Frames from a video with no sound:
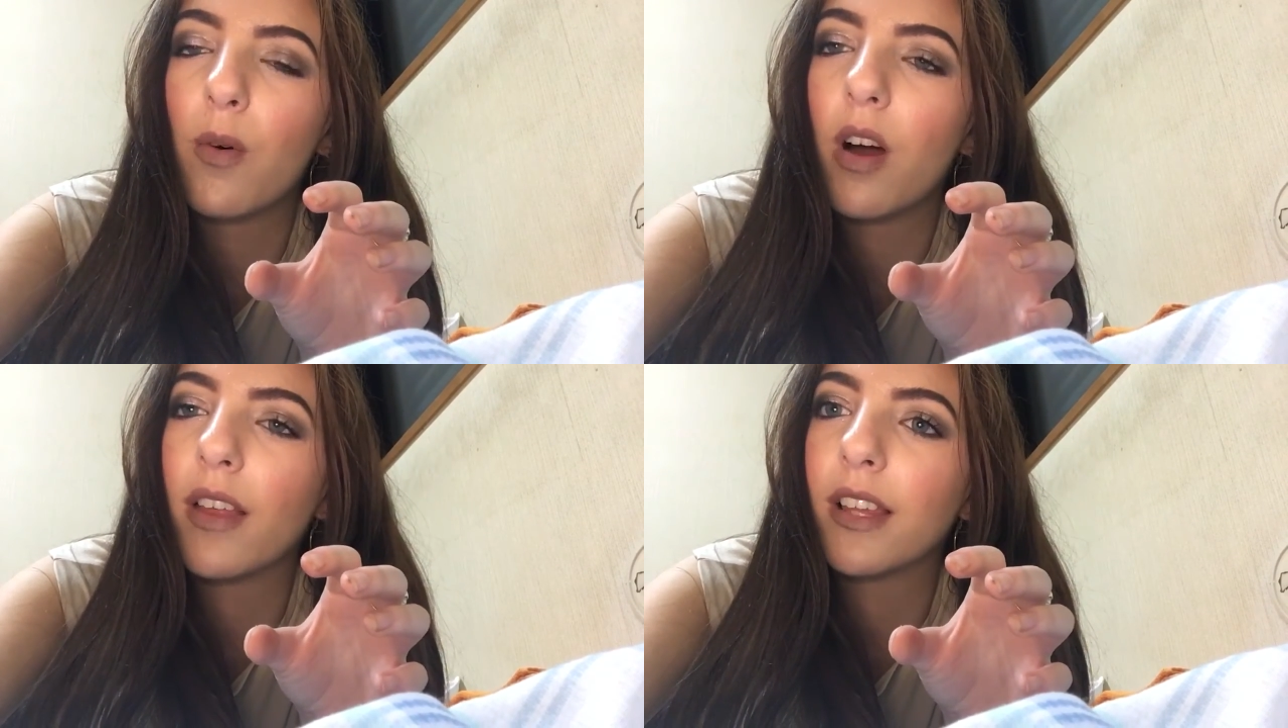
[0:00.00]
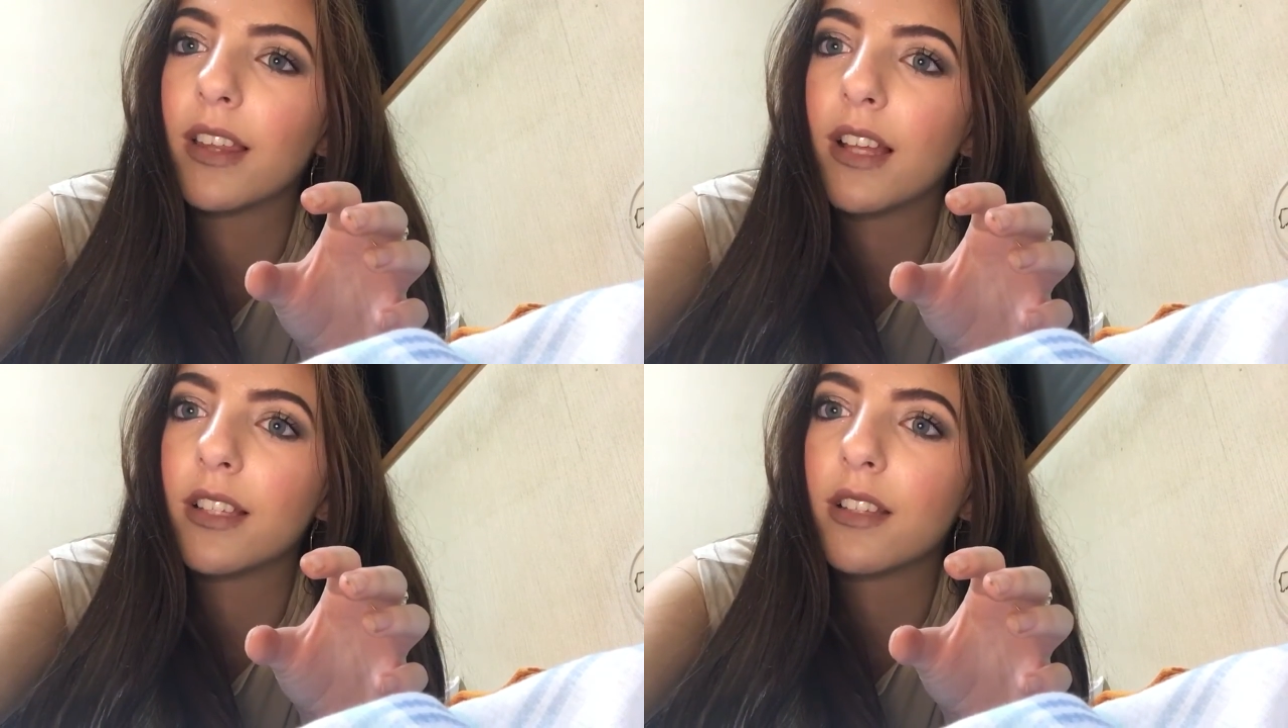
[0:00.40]
I think
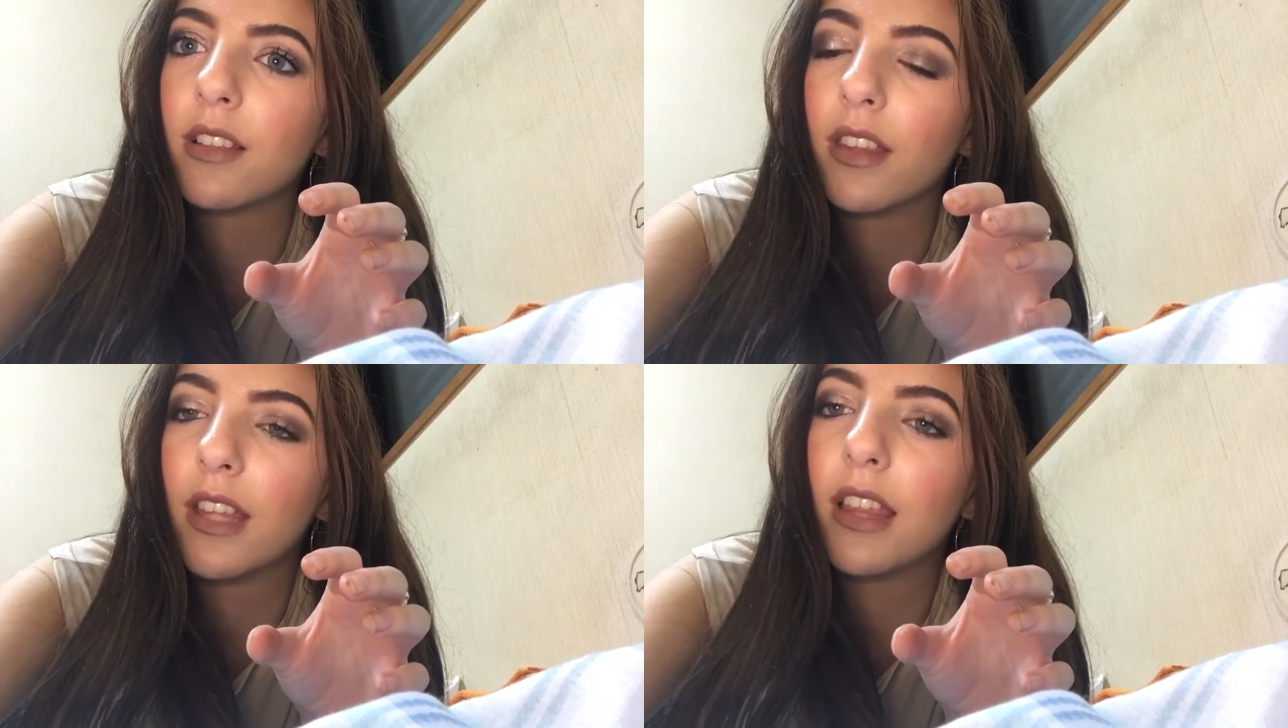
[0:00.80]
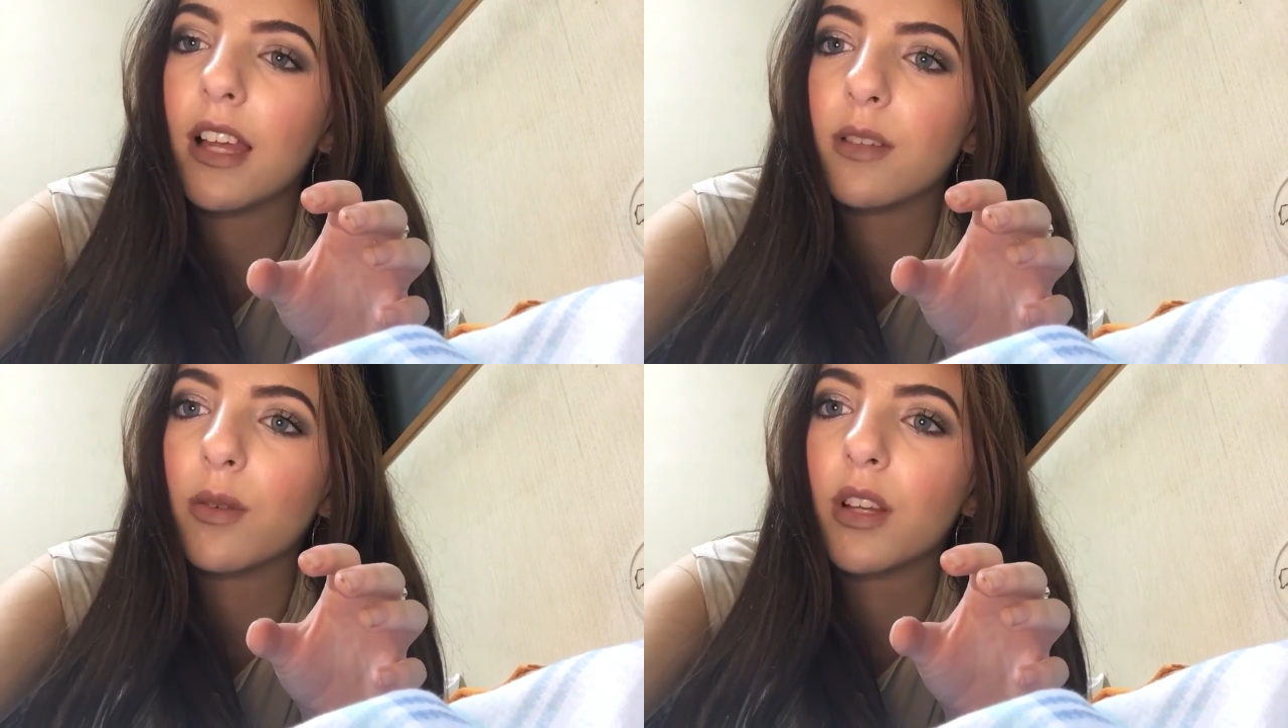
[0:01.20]
that's think
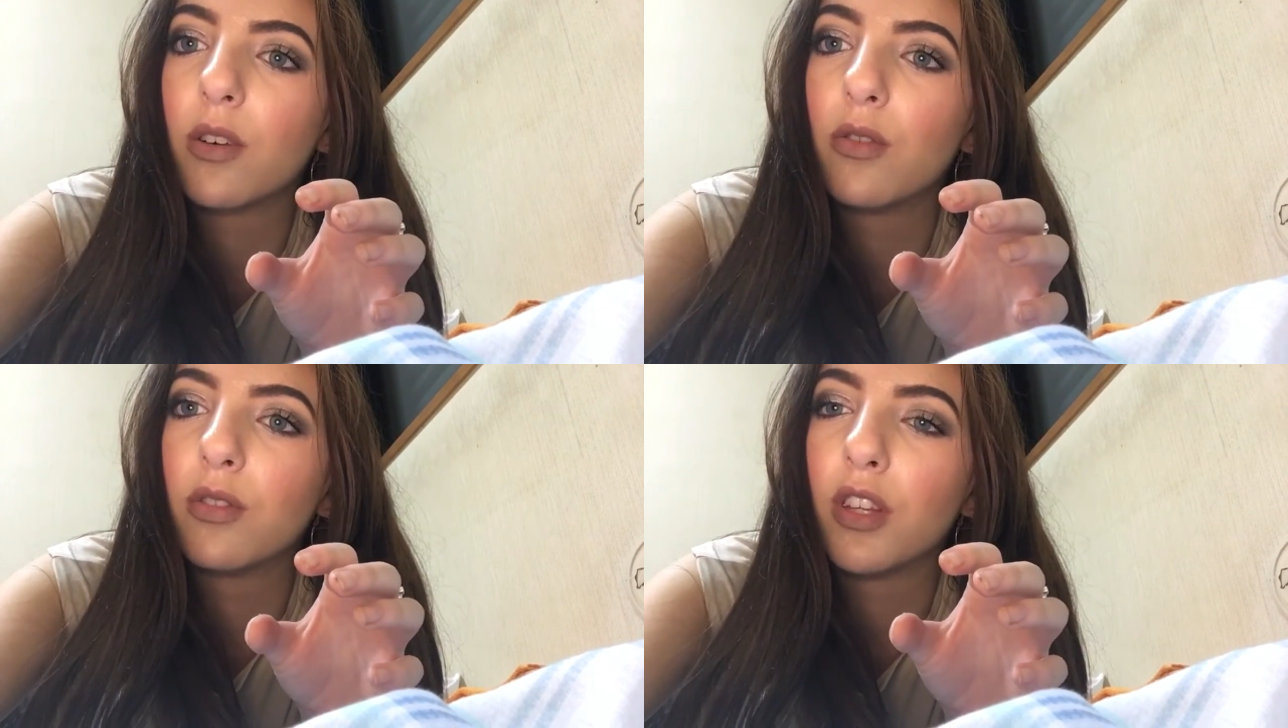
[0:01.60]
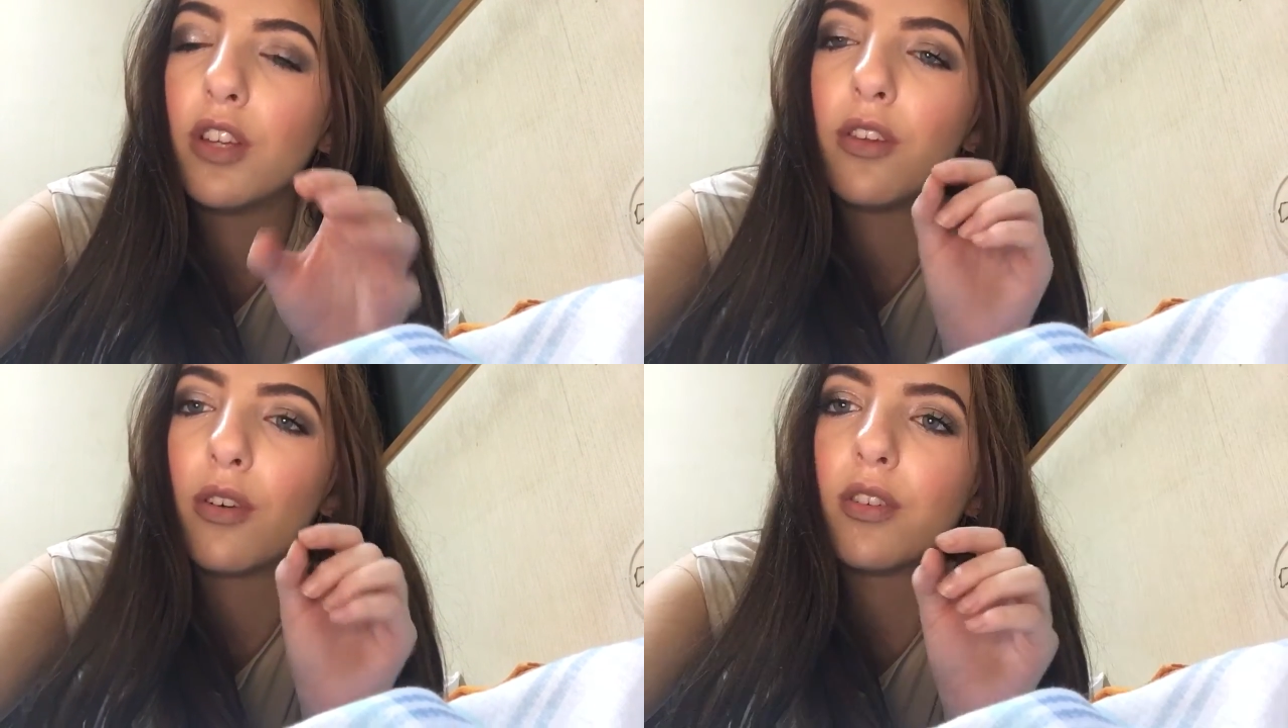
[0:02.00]
that's what they're called, the
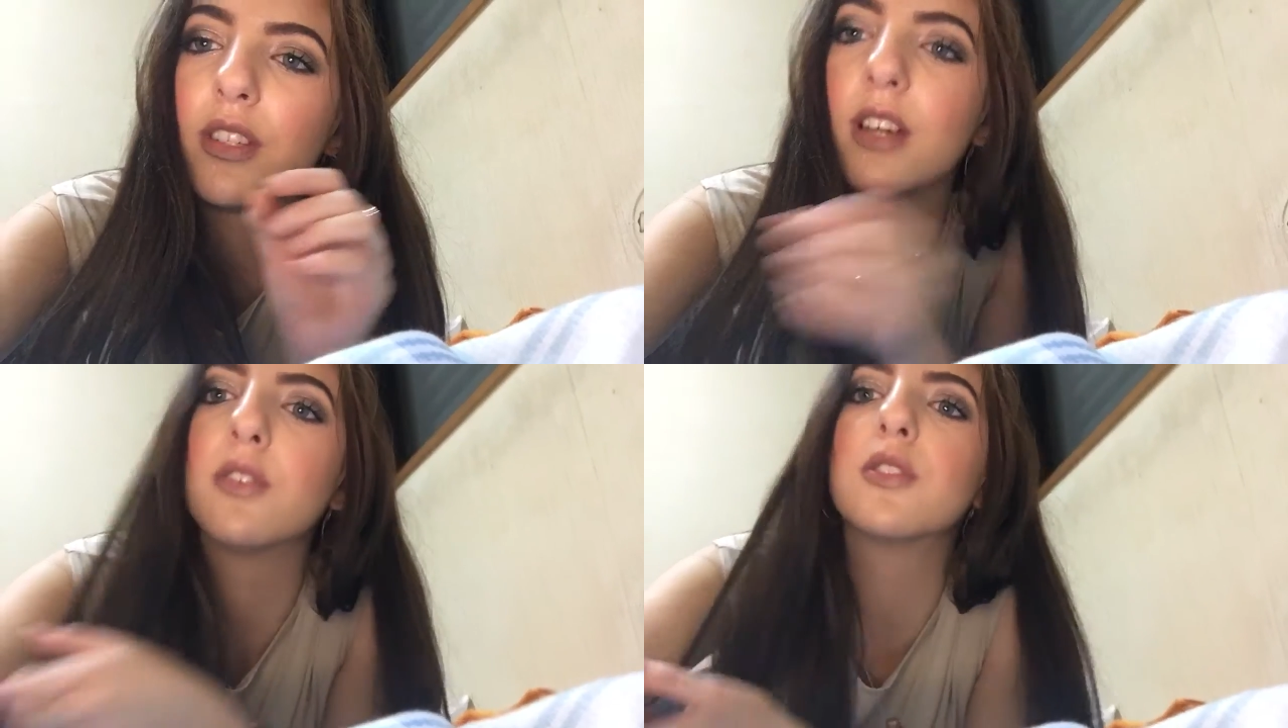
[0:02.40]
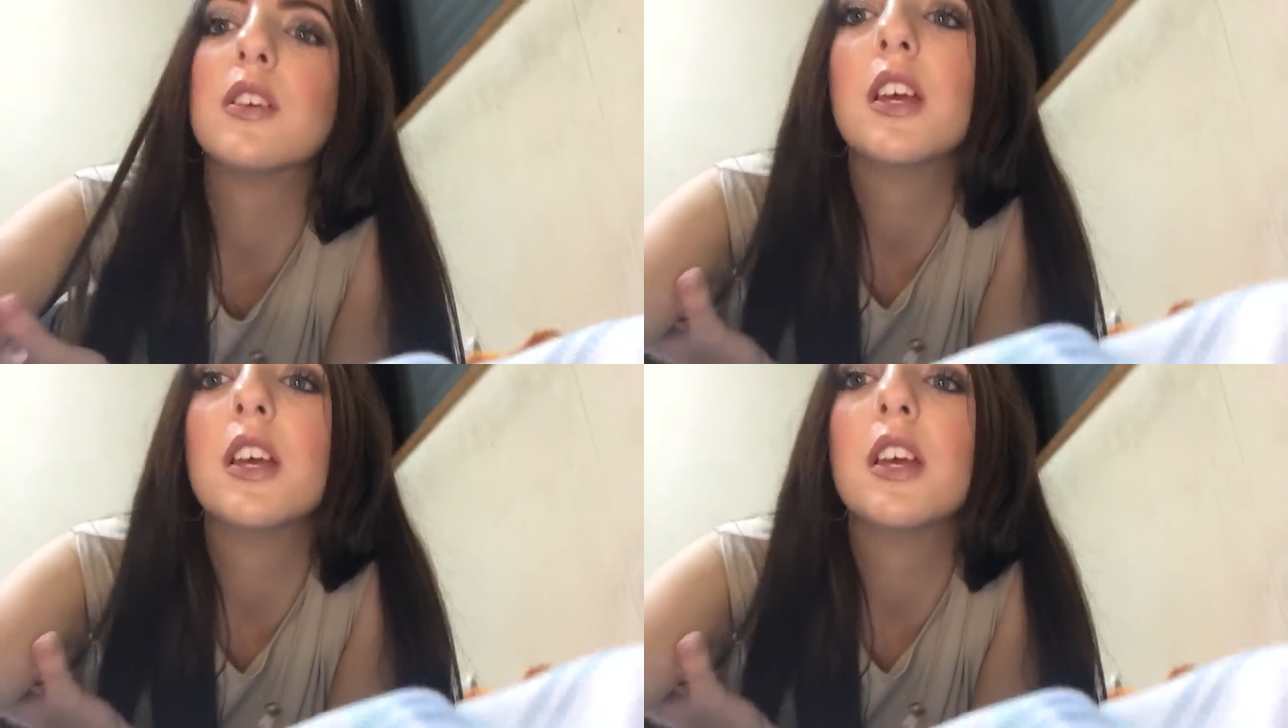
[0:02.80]
youth hostels